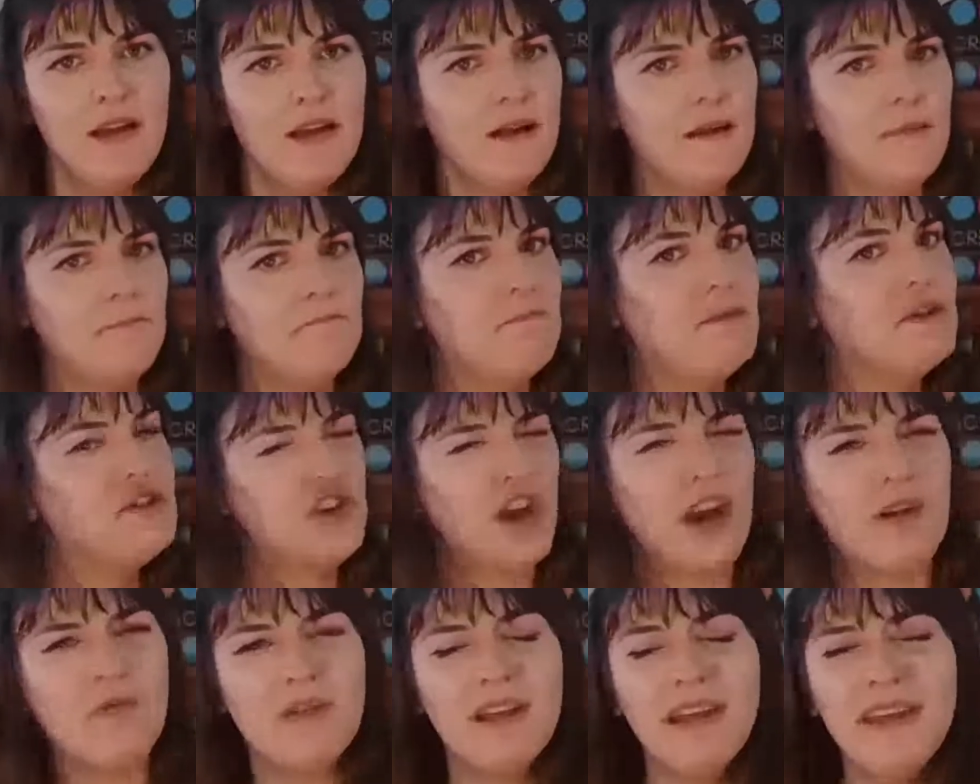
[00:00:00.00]
but
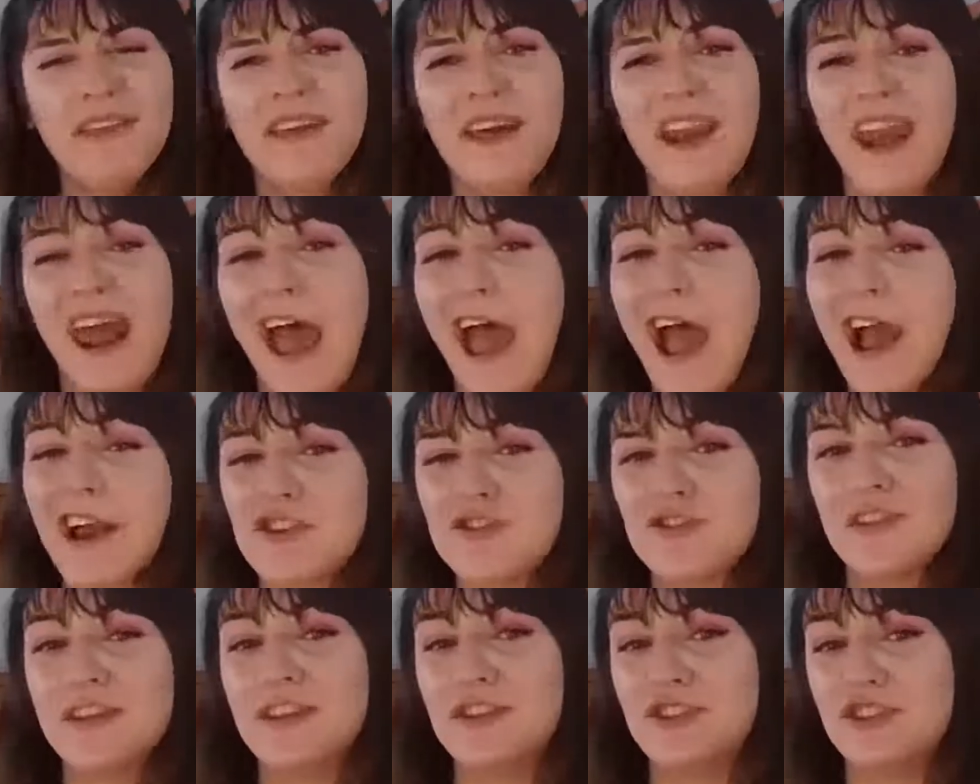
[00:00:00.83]
generally that
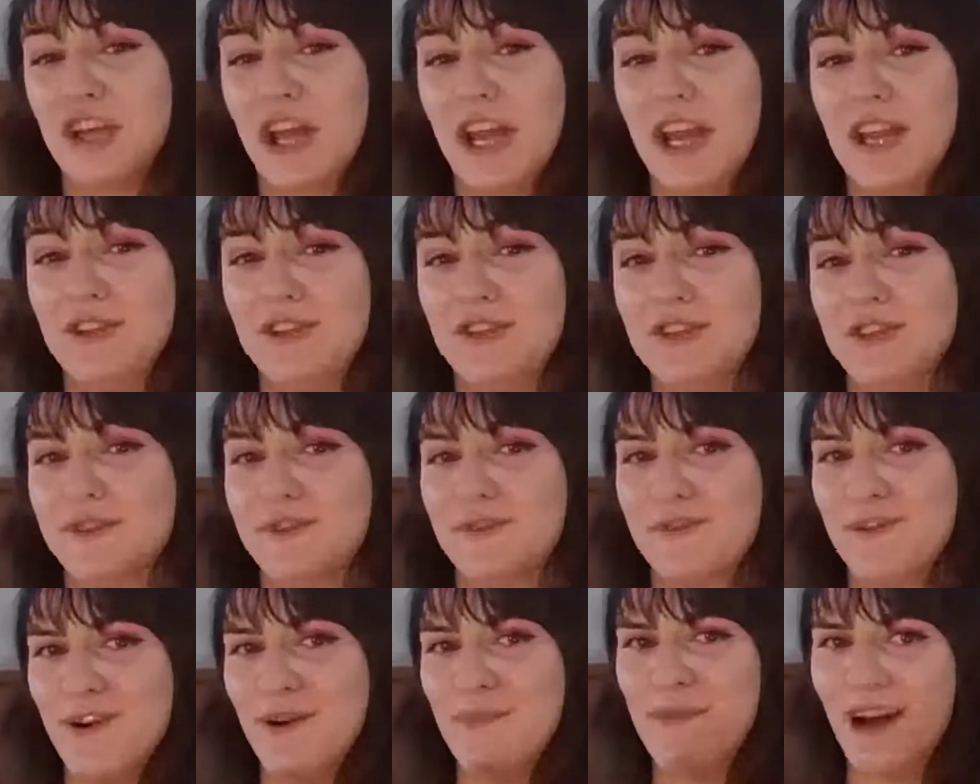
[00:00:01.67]
actually changes
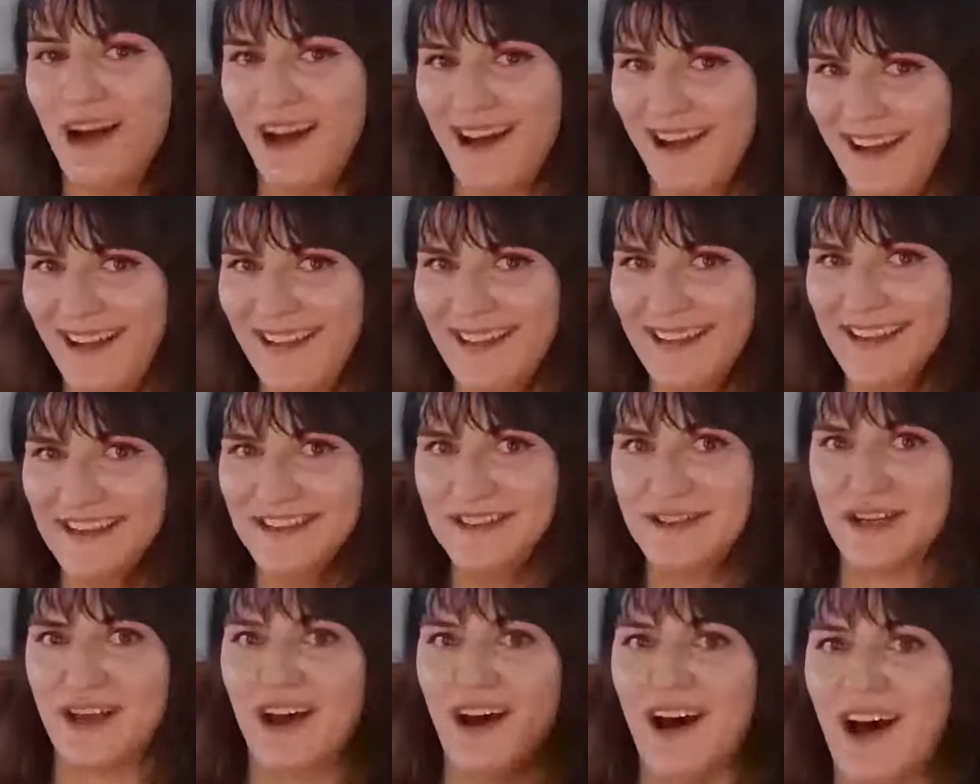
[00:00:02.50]
from island to
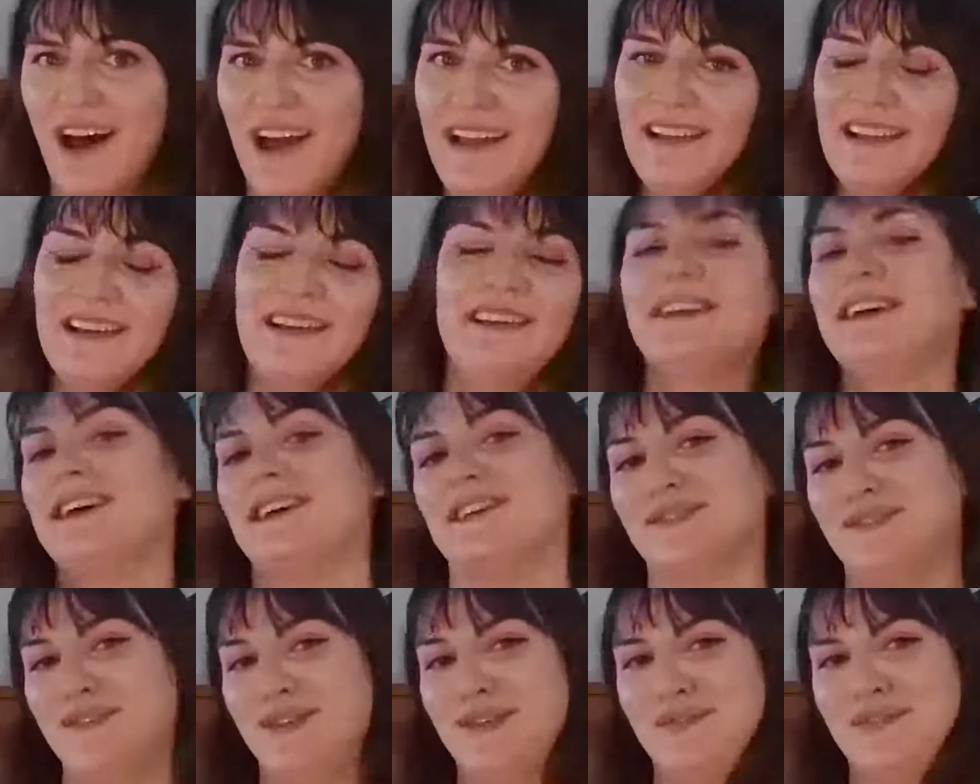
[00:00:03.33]
island as
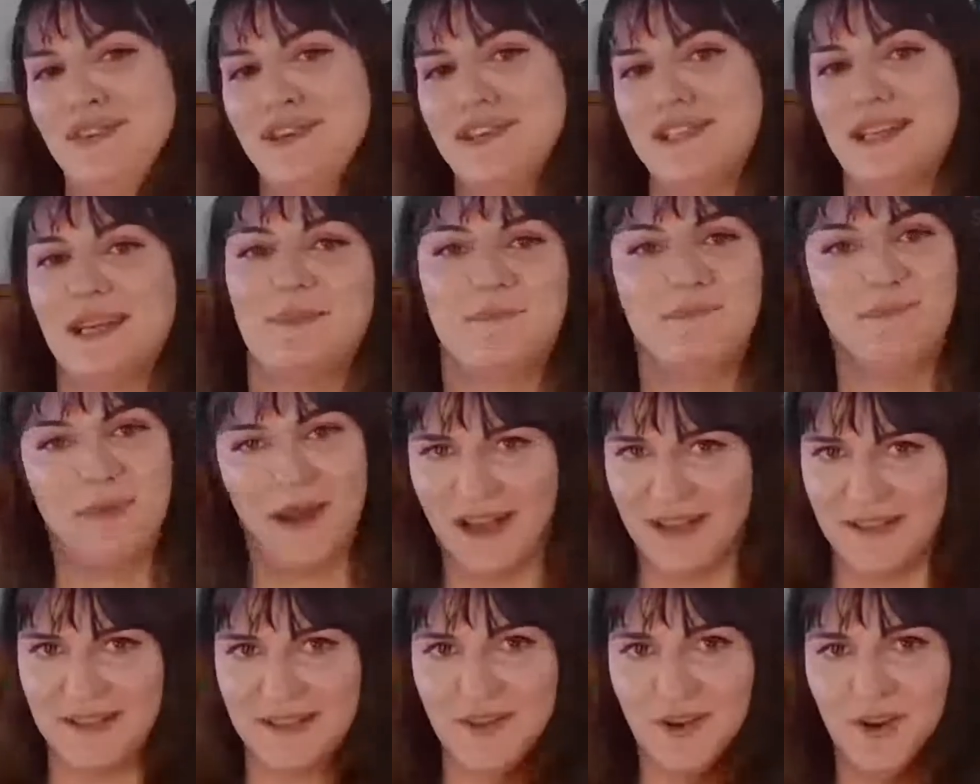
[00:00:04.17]
you visit
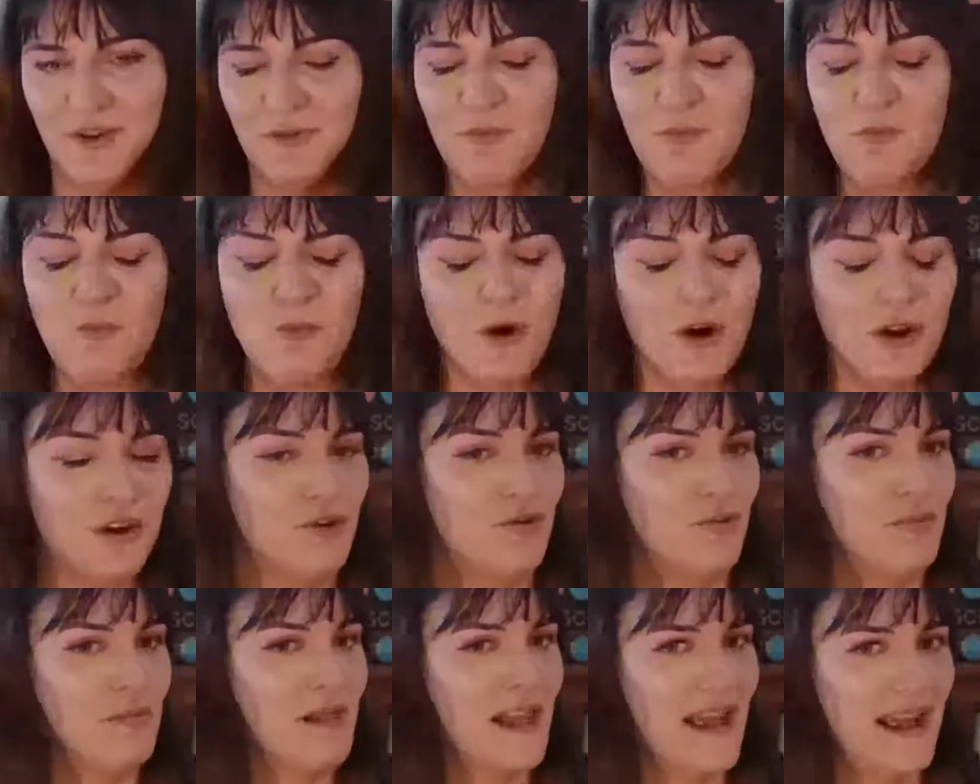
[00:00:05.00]
based on what your
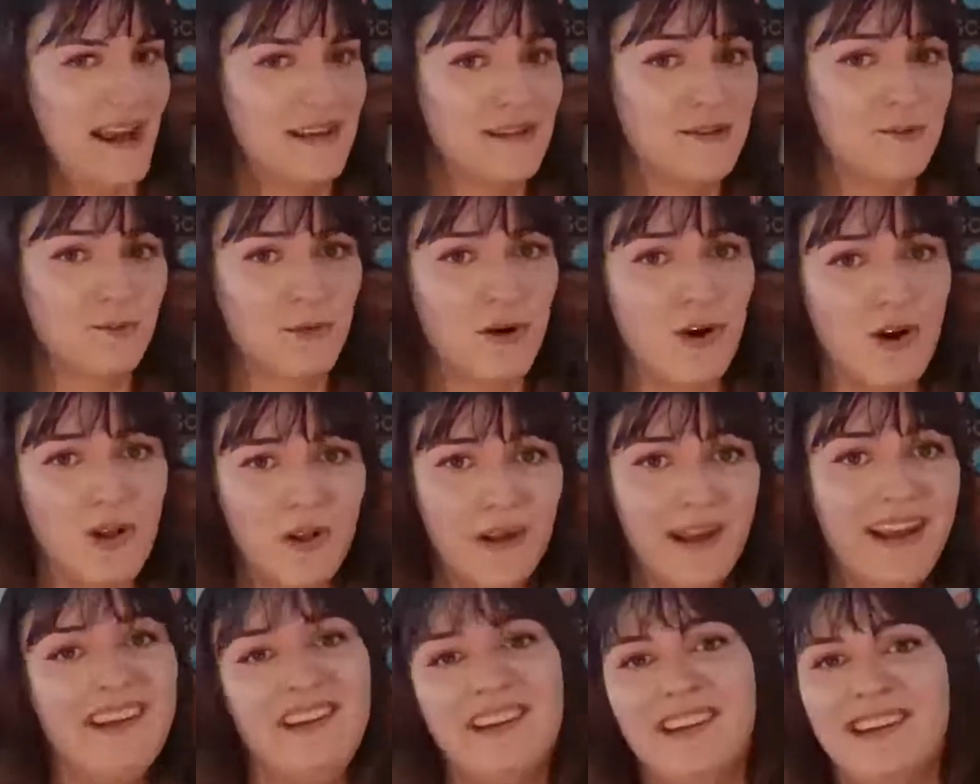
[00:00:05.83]
players roll in
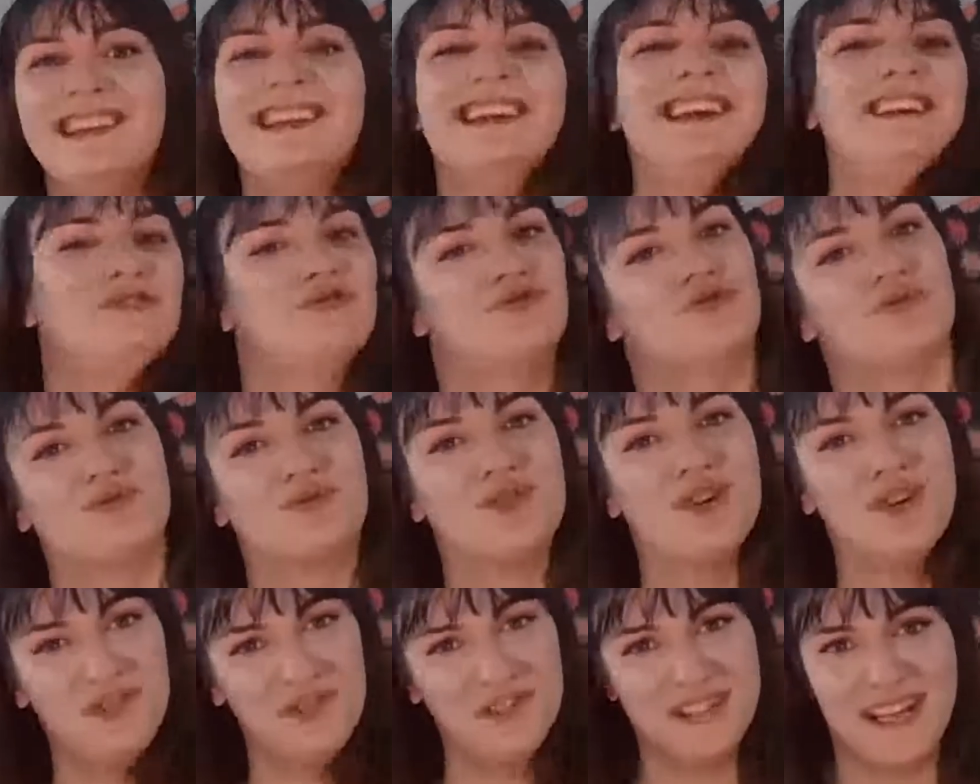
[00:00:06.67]
an initial
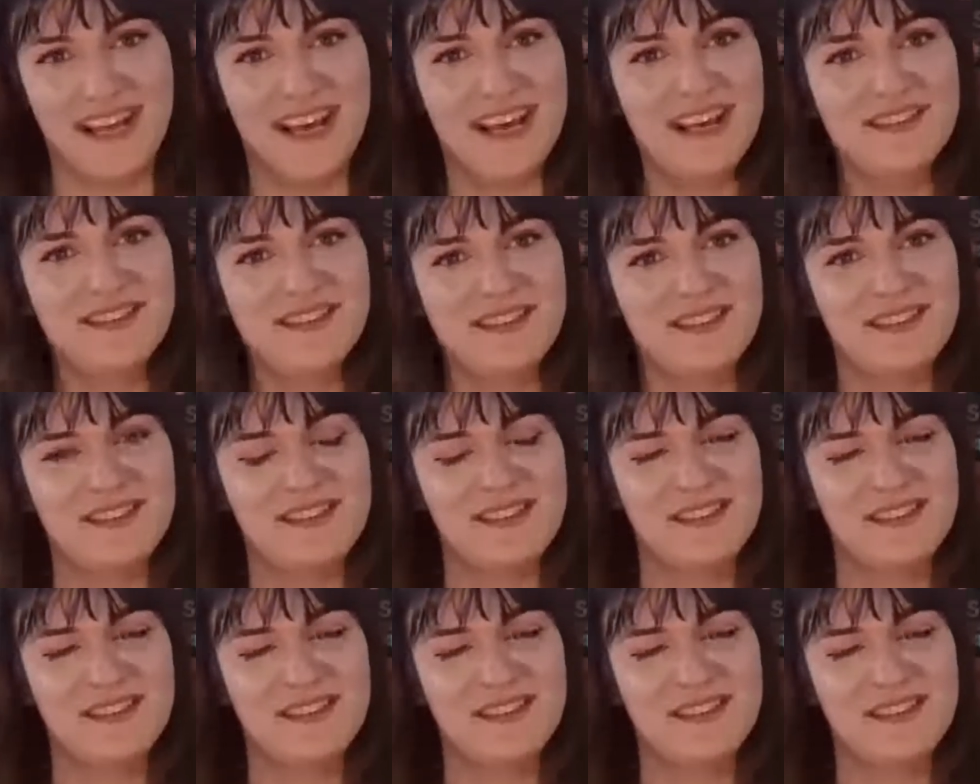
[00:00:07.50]
contest.